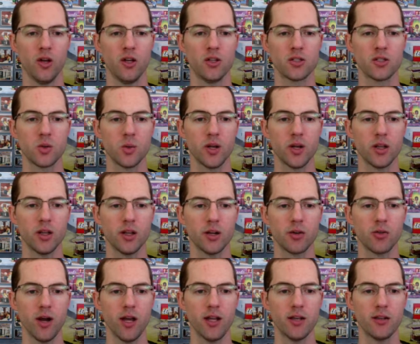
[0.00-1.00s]
So we click
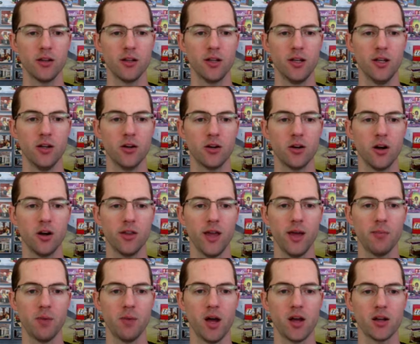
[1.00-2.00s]
right here on
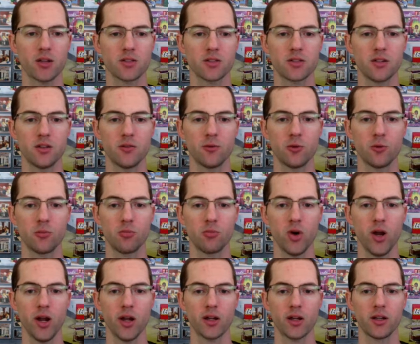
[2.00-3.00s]
that box for
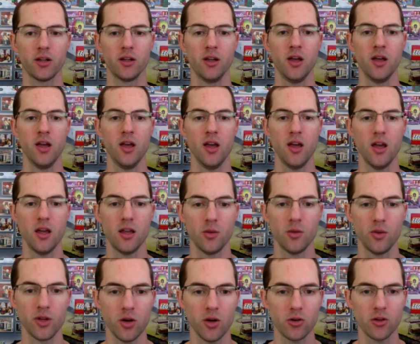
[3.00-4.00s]
brick, and
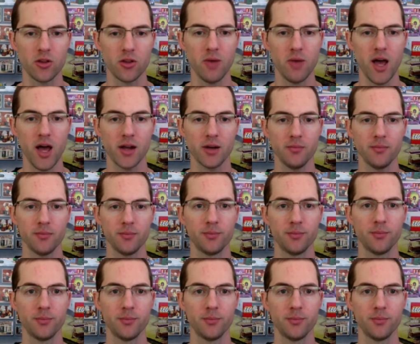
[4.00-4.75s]
we go to the bottom,